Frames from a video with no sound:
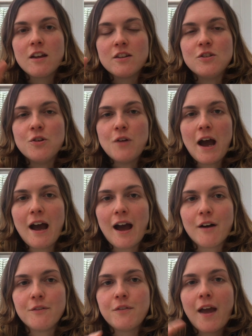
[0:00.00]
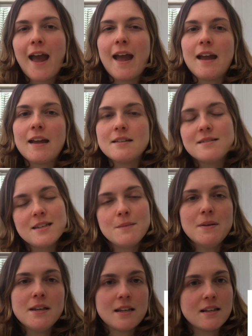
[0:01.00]
you have a
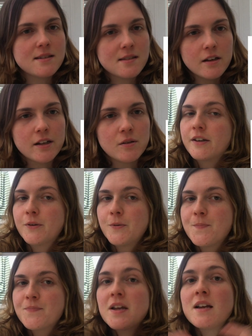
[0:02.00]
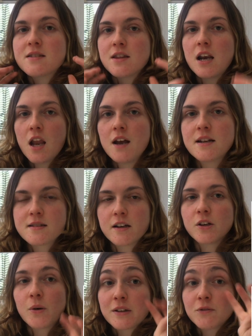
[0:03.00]
CPD cycle. So the learning
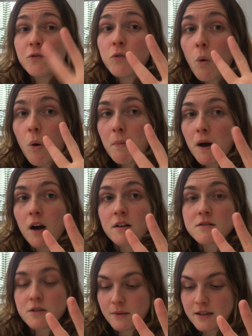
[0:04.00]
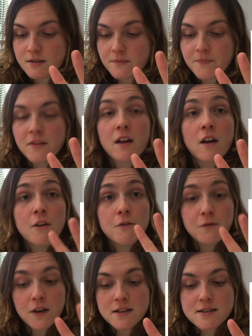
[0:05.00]
cycle has 4 parts to it.
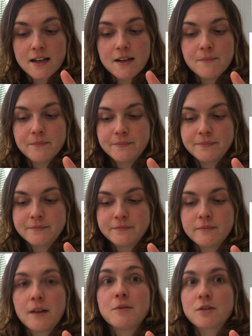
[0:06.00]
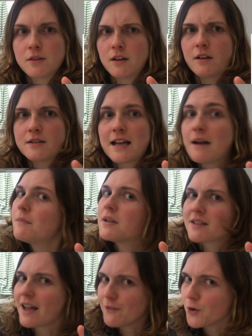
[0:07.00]
Firstly, I'm just going to look down
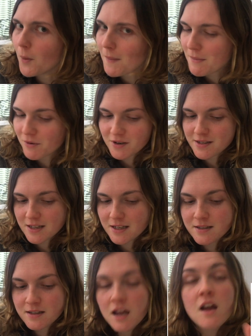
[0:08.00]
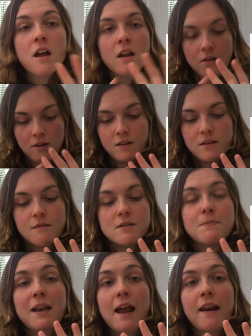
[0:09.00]
because I have not memorised this. There is
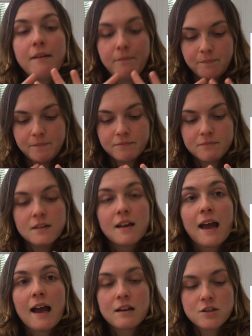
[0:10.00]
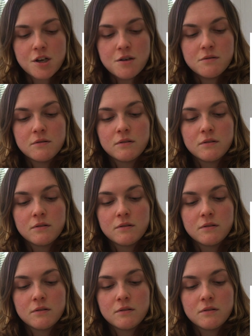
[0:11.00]
planning, action,